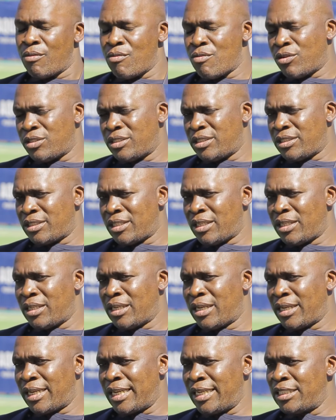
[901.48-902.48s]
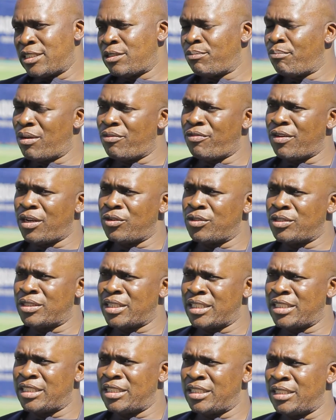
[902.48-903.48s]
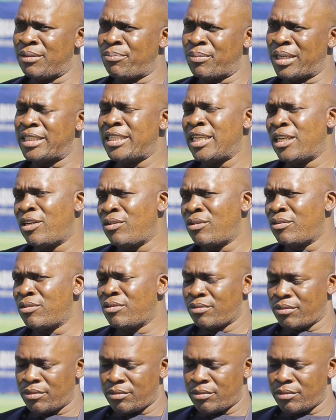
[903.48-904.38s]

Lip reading: It was against Buffaloes at Matelo.